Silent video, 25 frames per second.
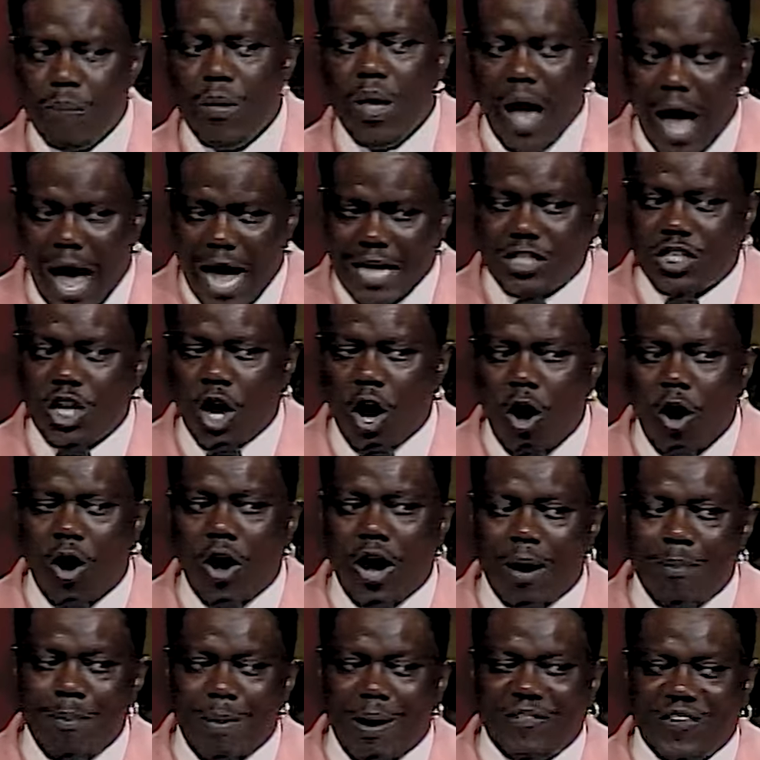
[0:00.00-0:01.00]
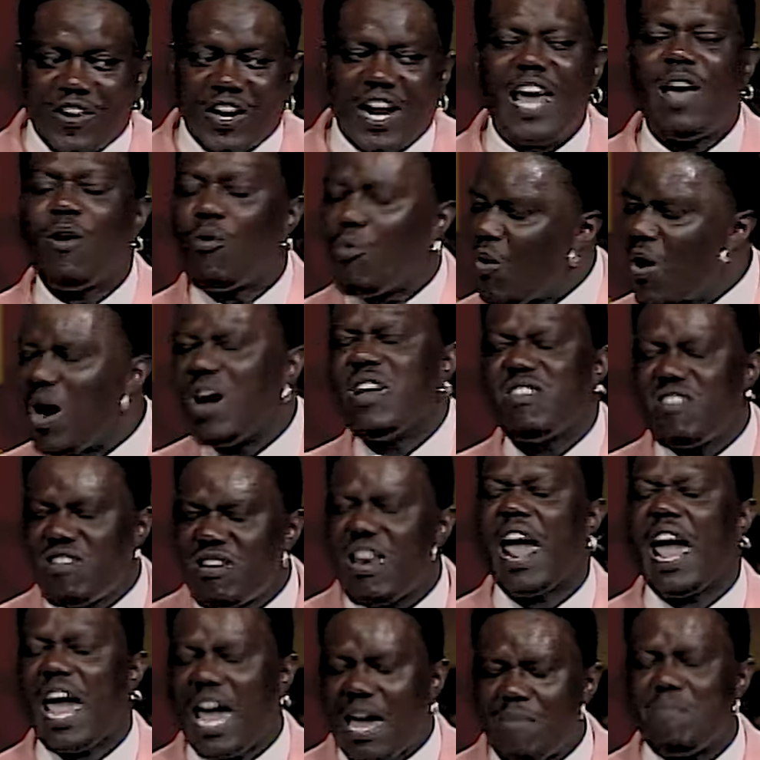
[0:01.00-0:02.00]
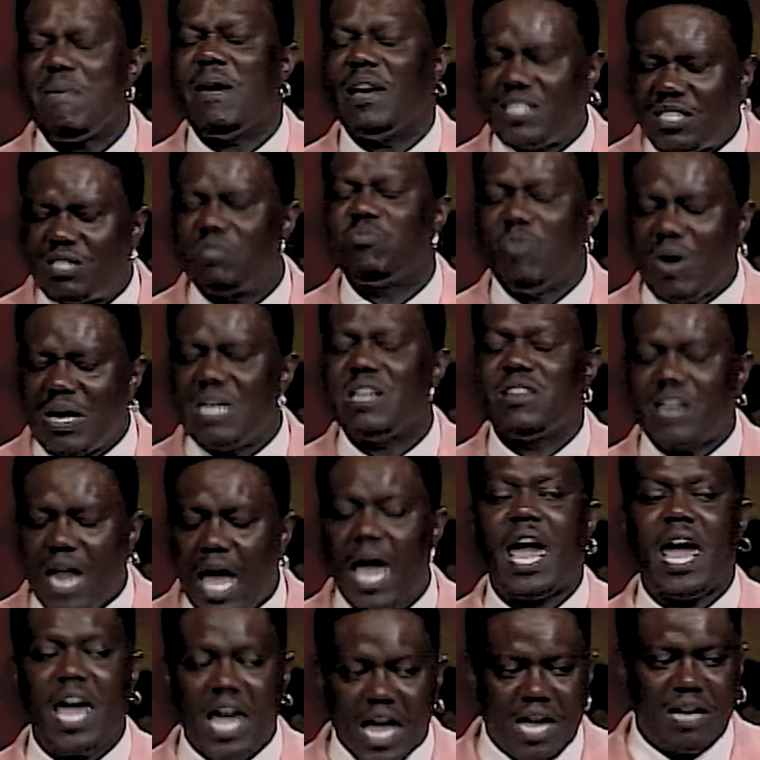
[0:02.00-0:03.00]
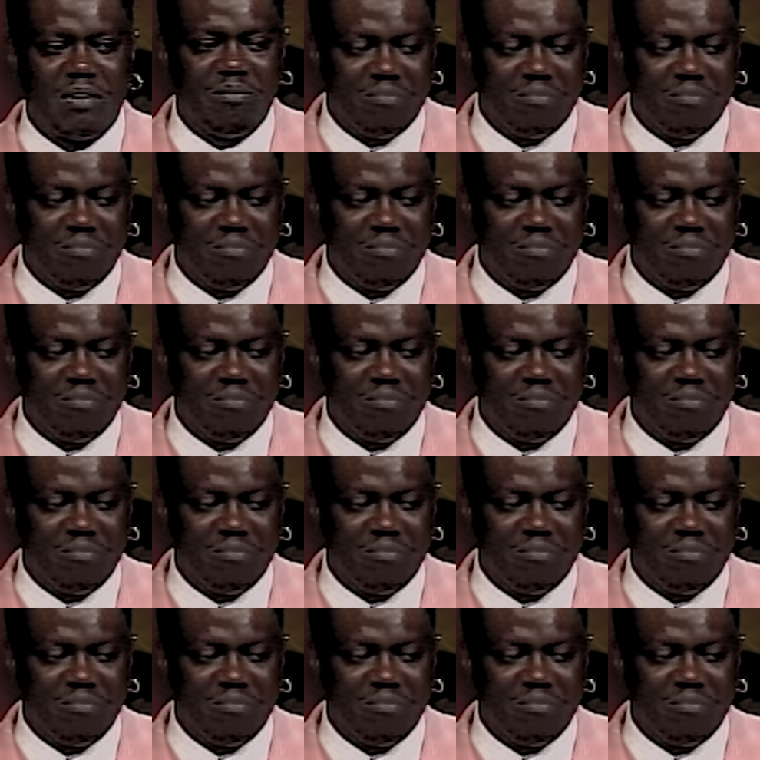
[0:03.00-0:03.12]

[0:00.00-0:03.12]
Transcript: I told her motherfucker that one day, bitch, one day.